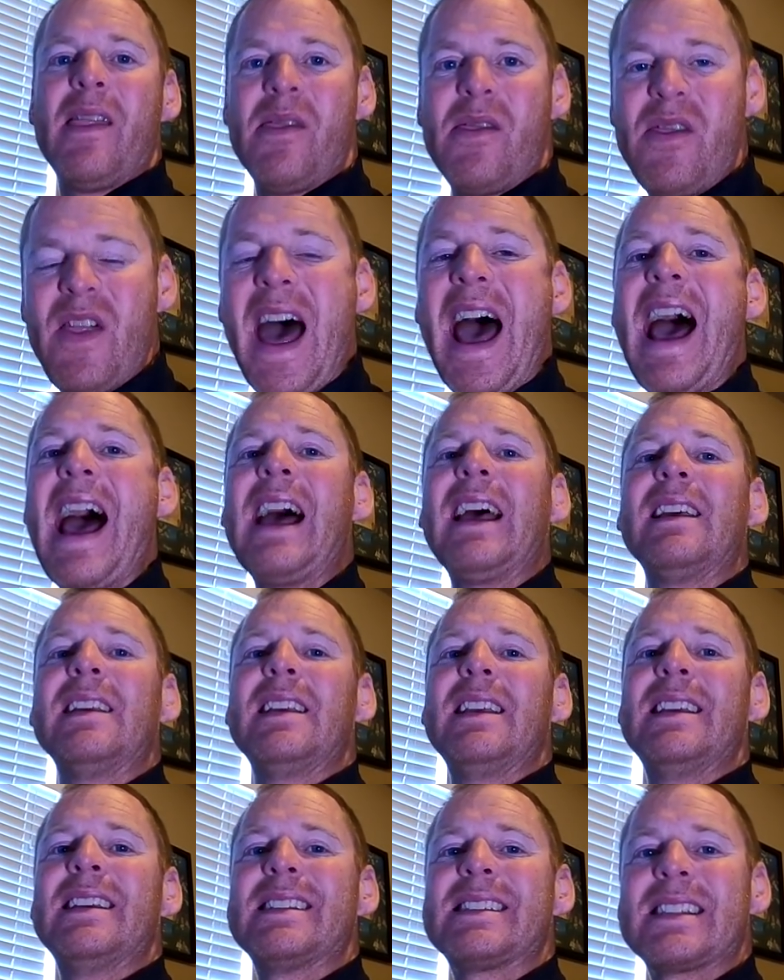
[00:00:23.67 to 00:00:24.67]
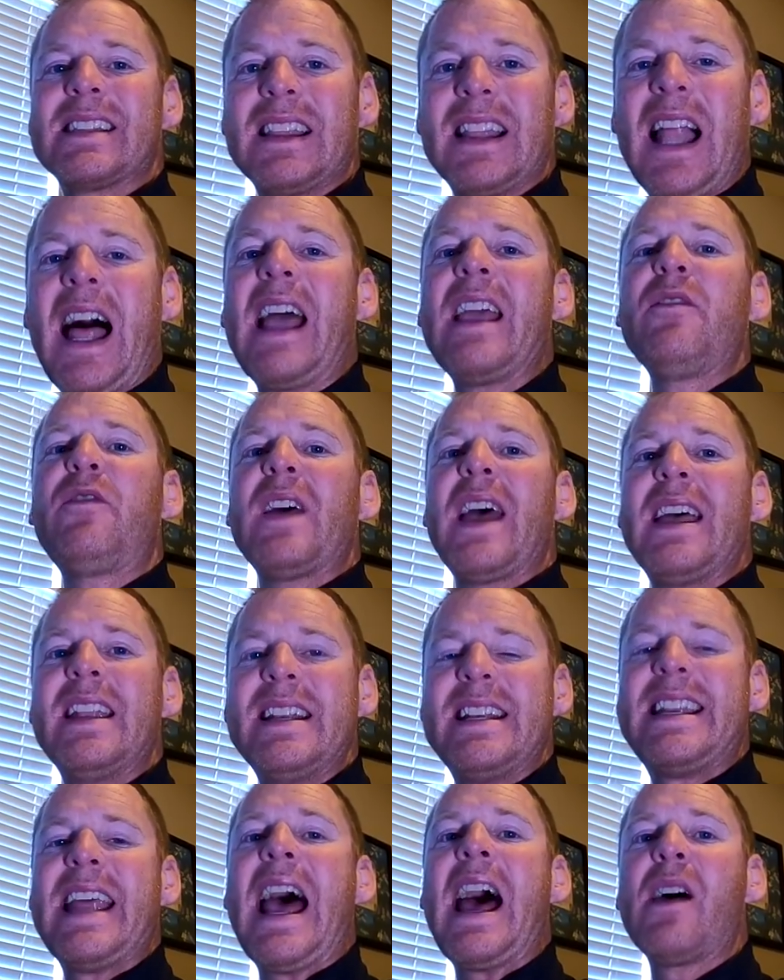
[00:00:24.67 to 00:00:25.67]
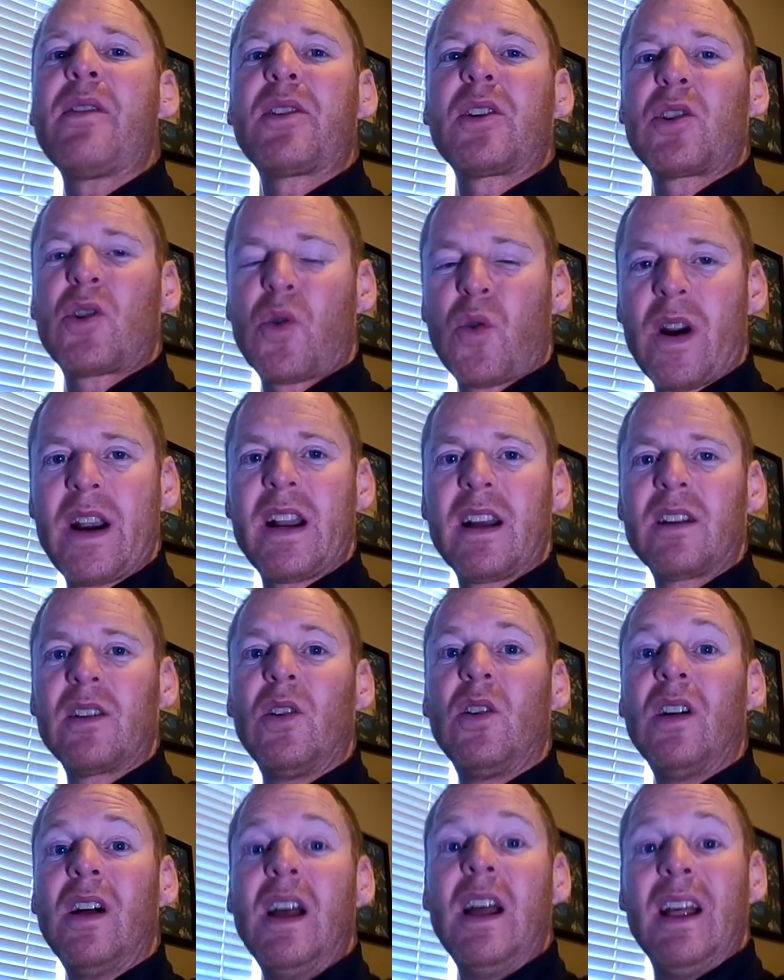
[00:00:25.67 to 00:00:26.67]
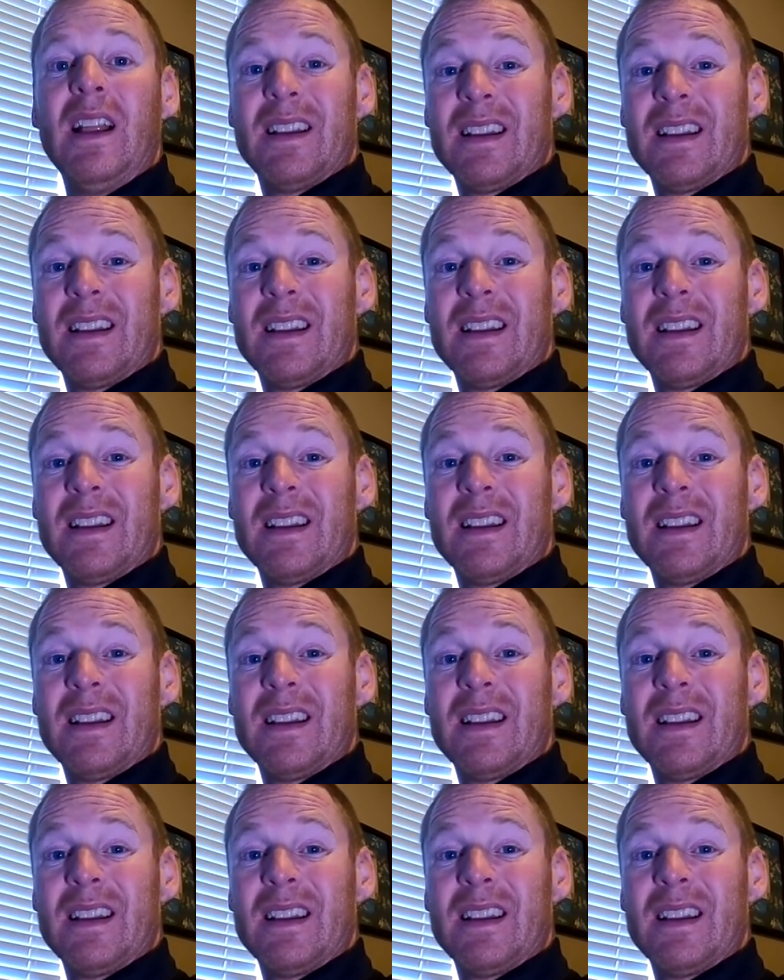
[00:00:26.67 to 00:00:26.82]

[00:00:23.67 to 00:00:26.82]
That is life and death critical.